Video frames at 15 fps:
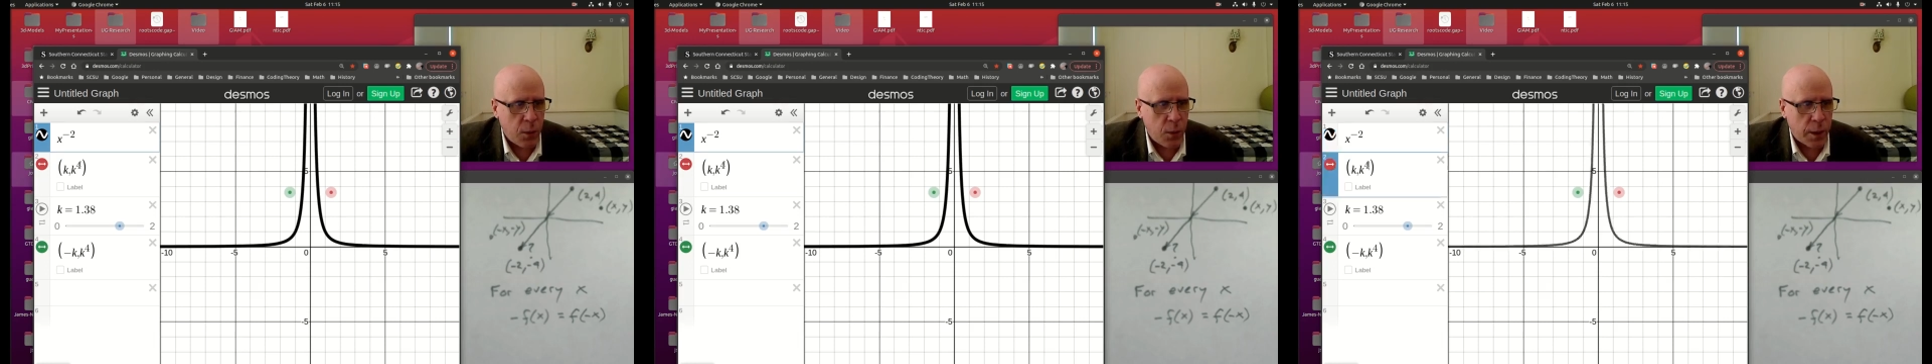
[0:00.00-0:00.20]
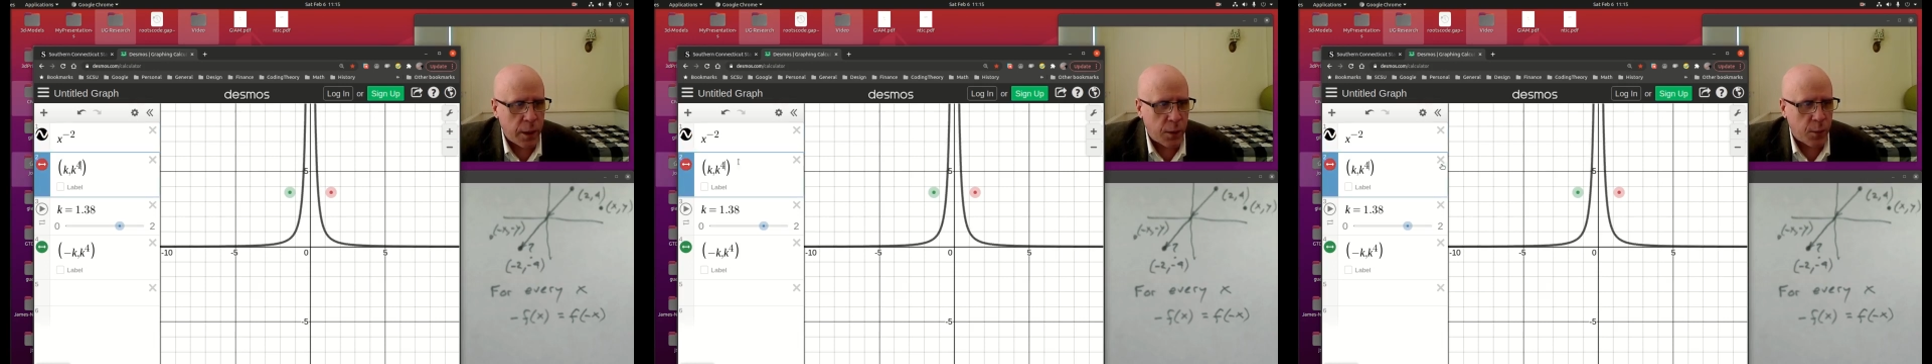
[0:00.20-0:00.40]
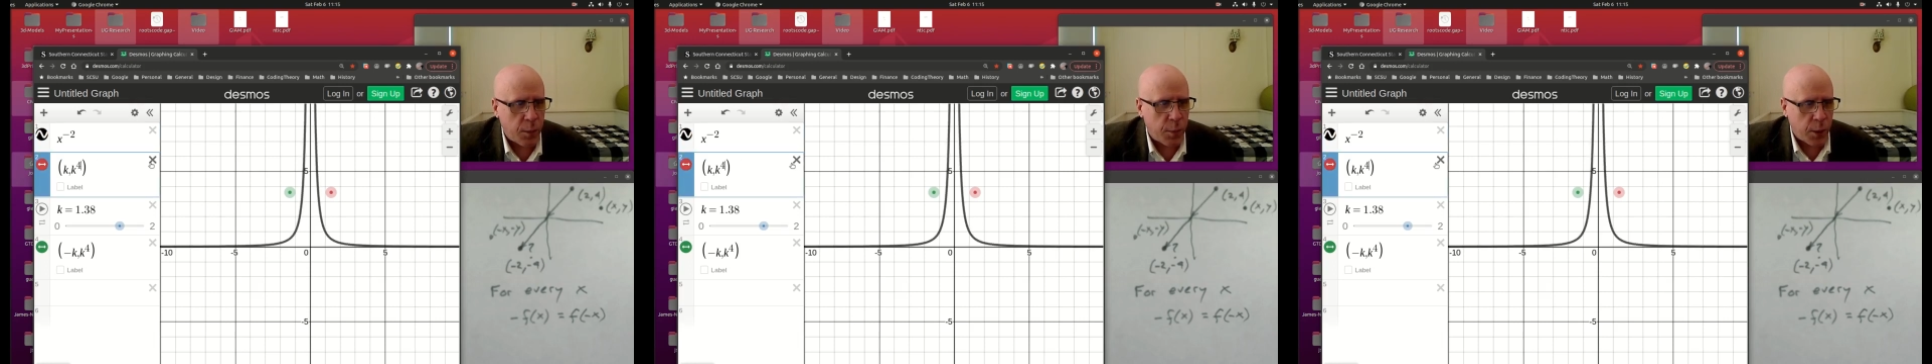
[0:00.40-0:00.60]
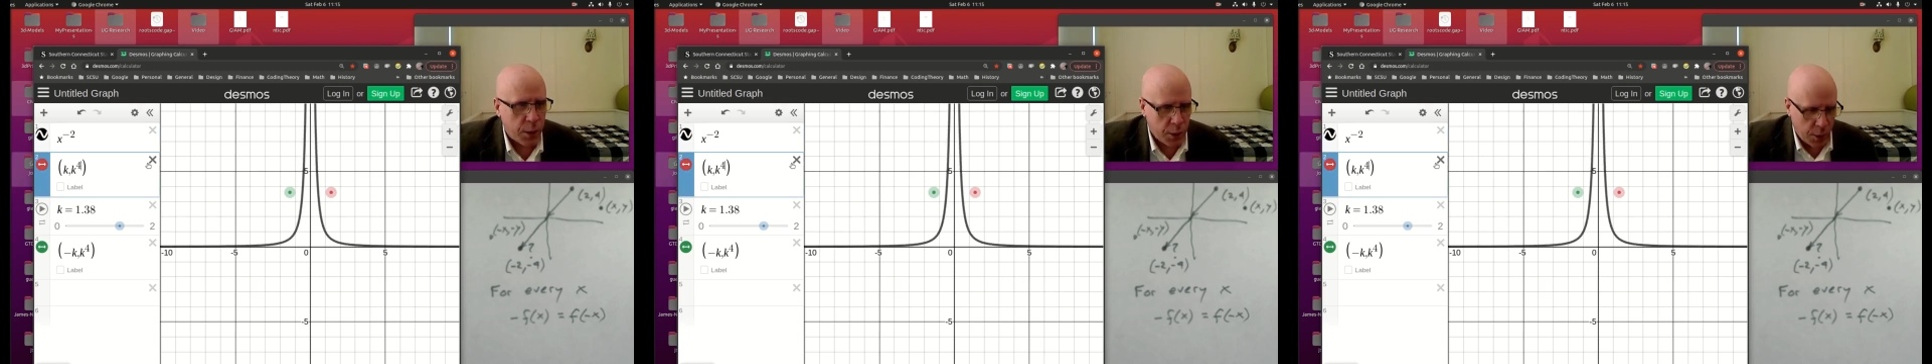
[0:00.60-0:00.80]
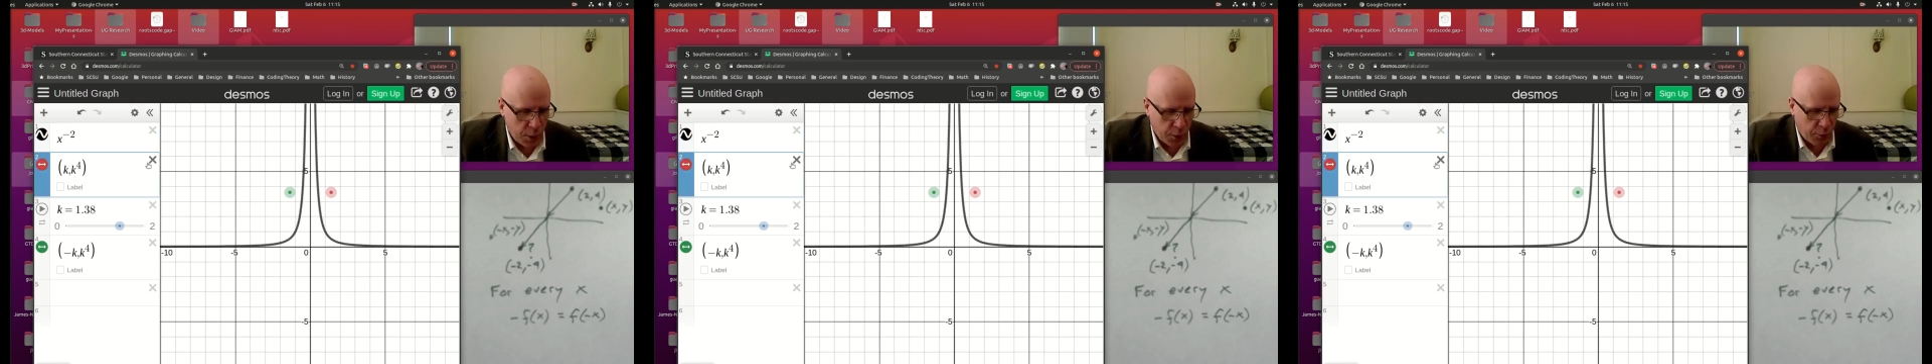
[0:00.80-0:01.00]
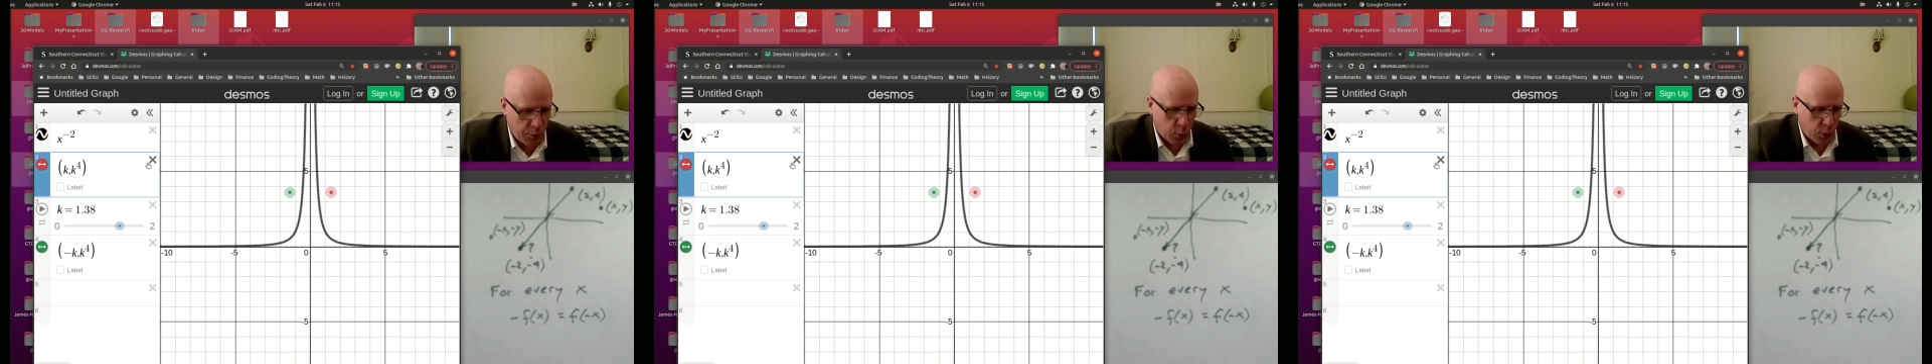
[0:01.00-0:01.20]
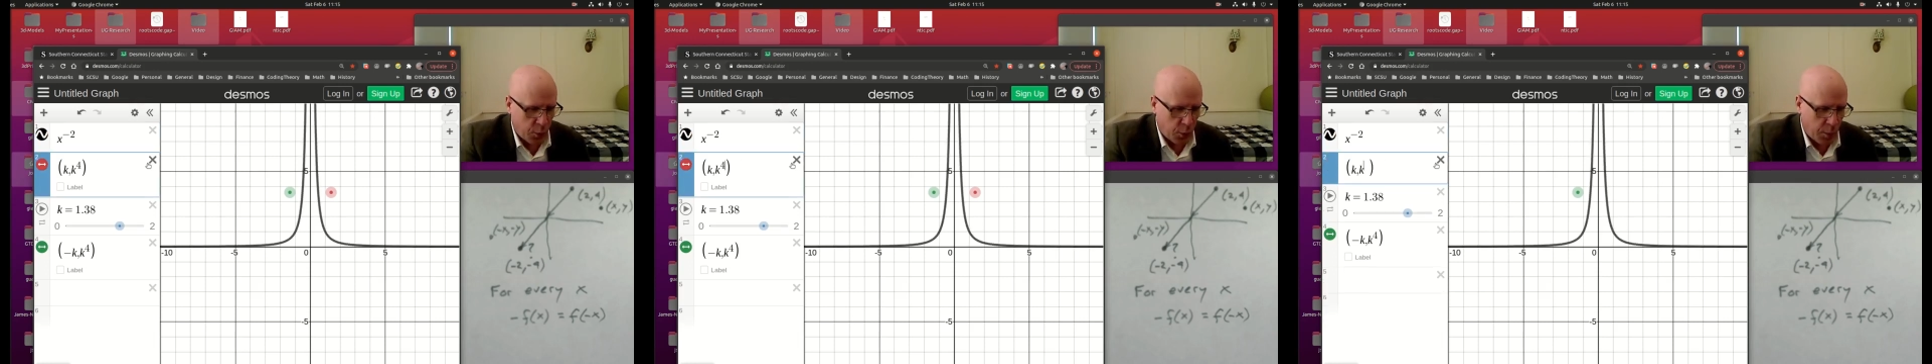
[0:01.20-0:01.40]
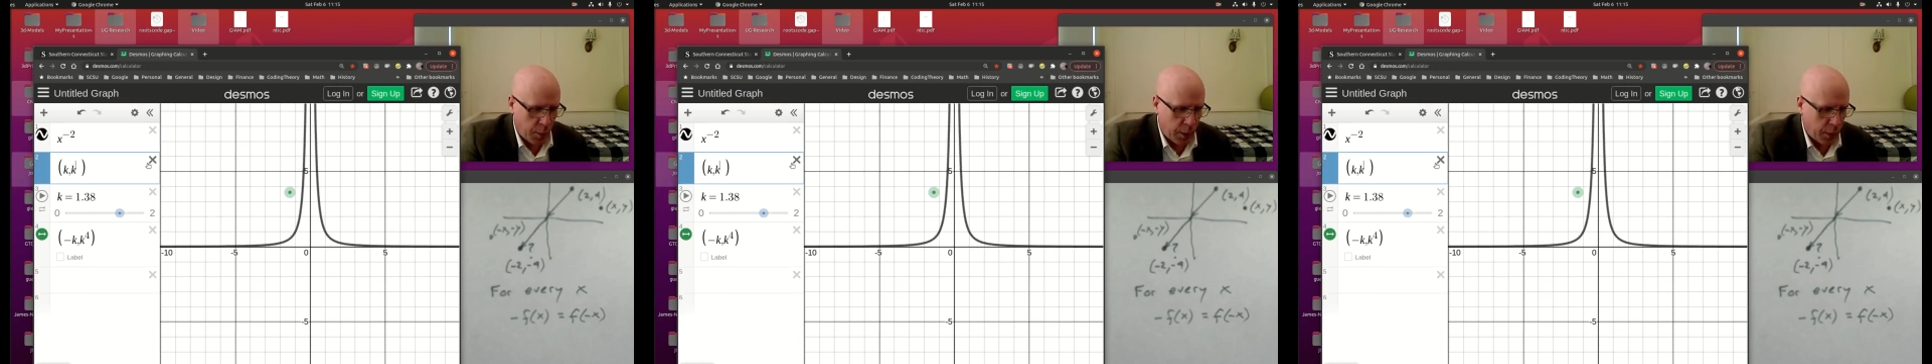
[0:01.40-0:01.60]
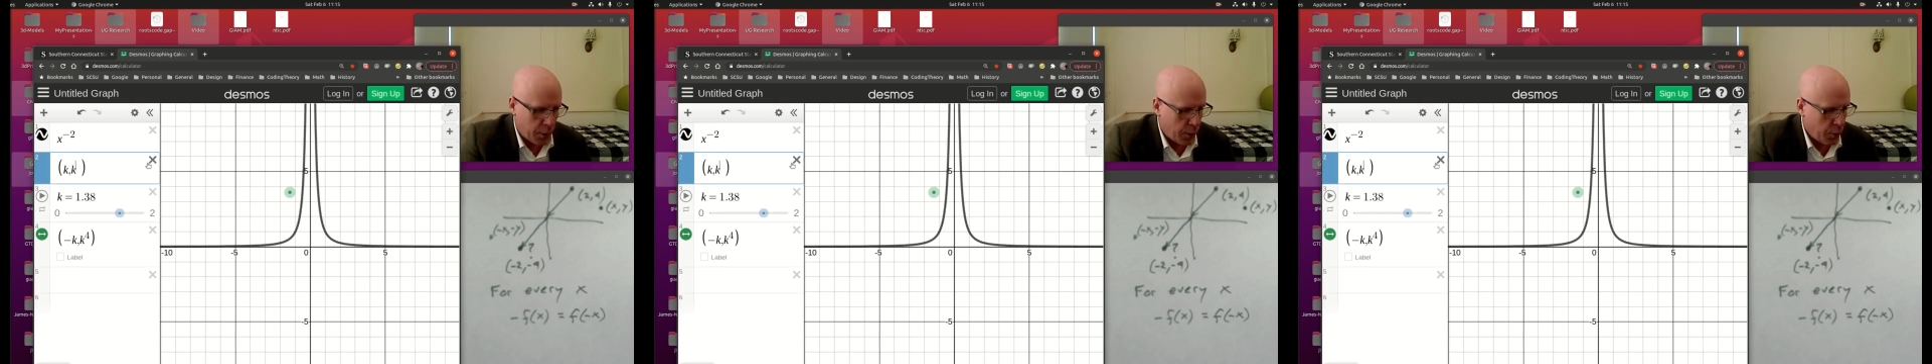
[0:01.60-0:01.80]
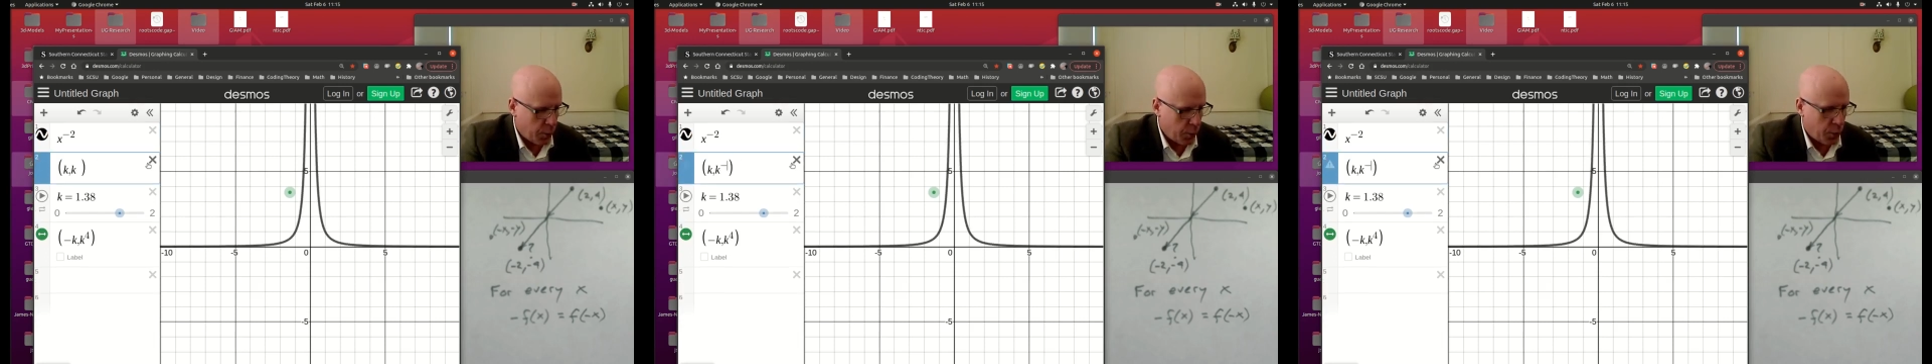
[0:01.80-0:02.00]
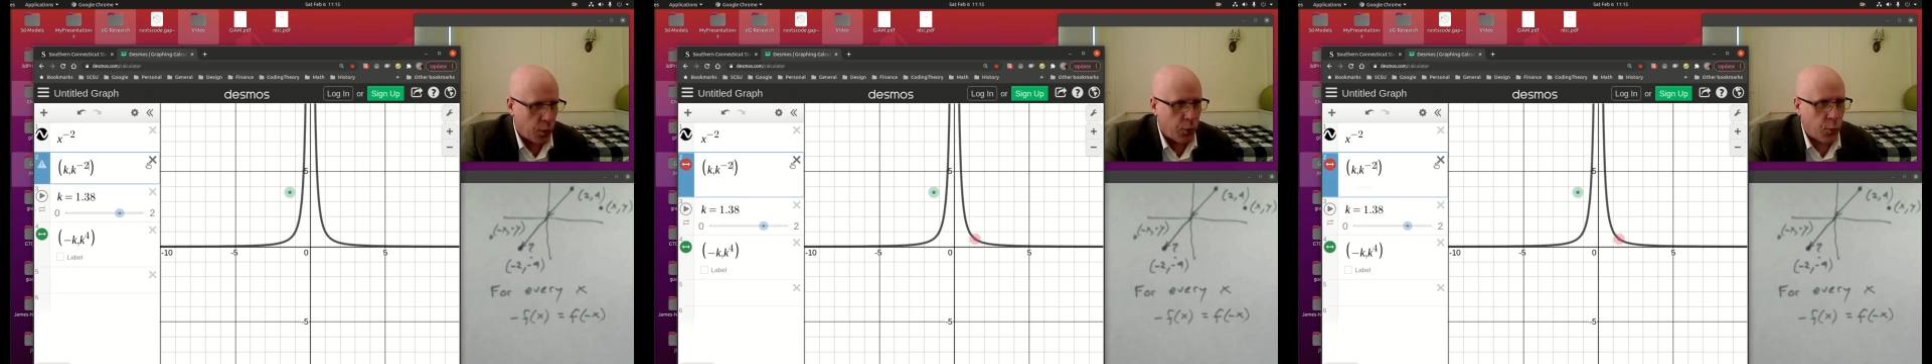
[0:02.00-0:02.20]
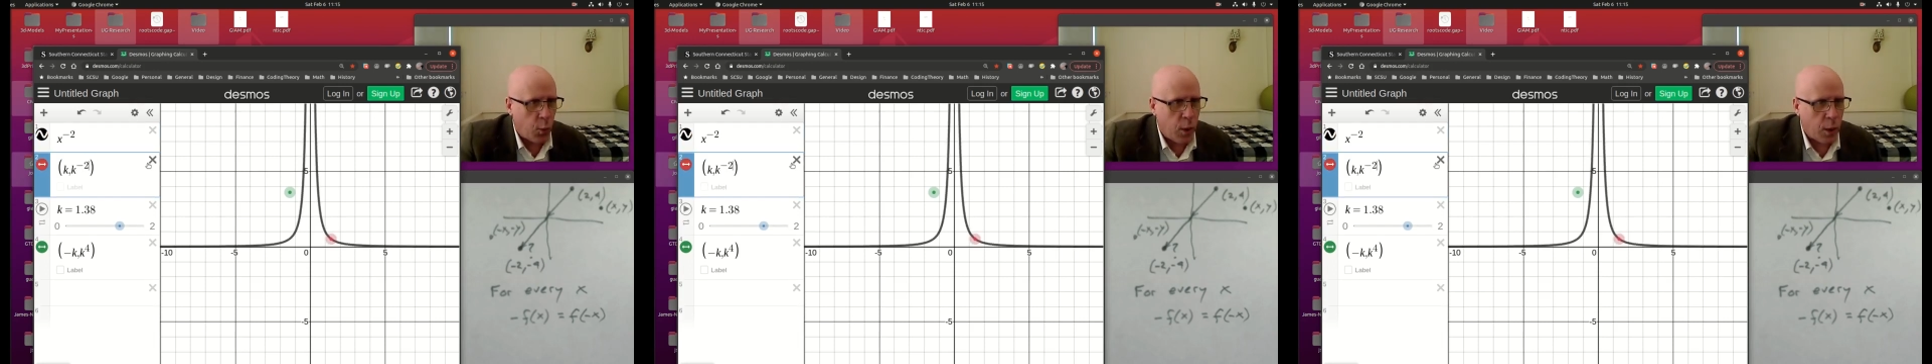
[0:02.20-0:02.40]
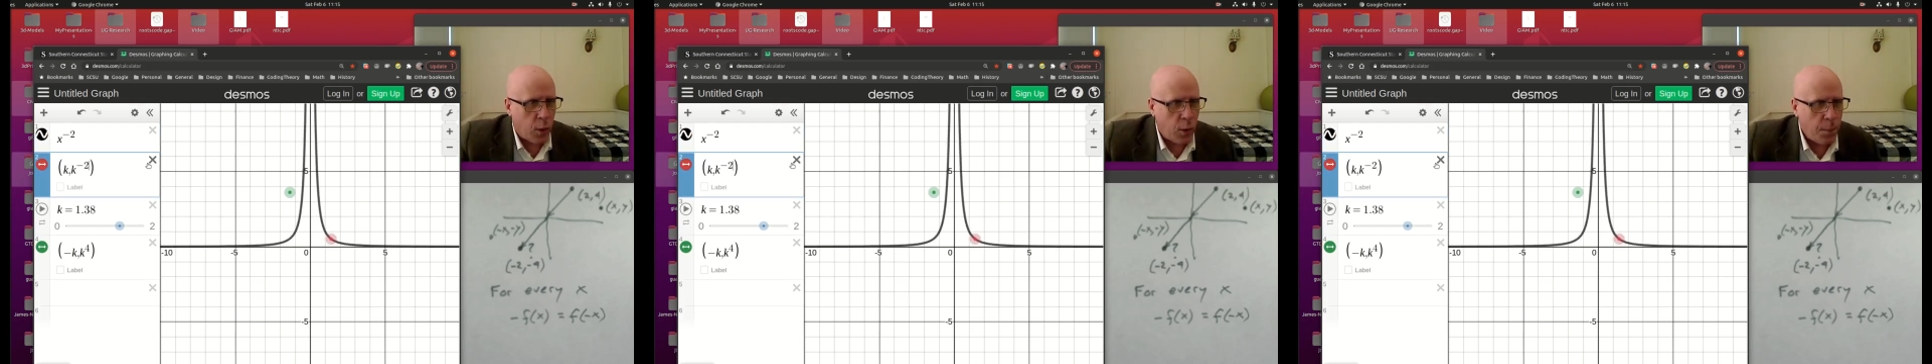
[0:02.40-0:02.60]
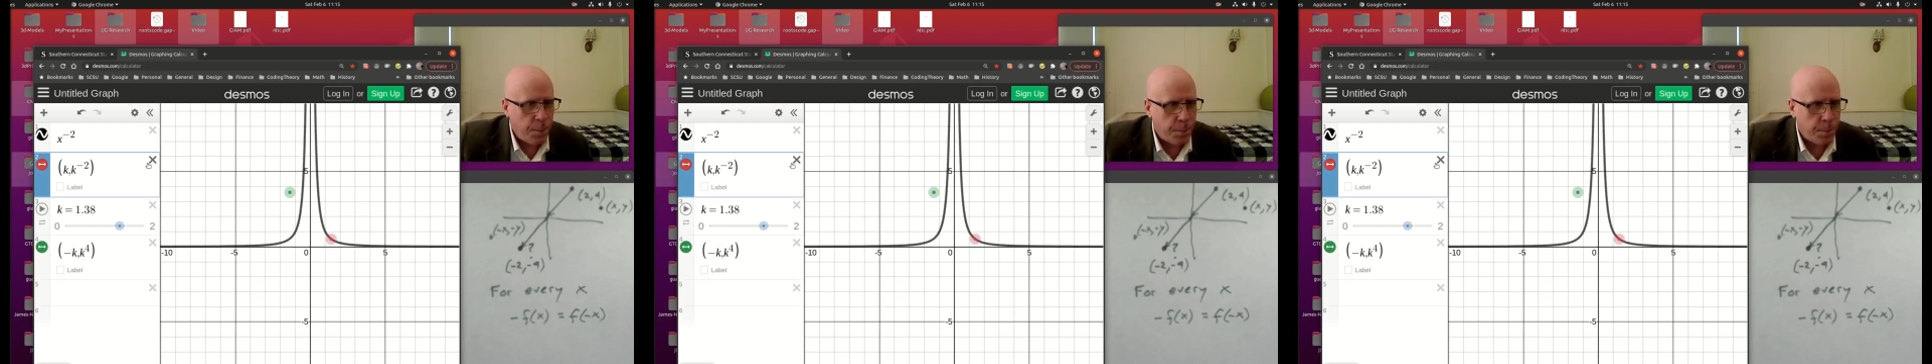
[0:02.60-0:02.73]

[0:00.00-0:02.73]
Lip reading: I got to replace these 4s with minus 2s as well.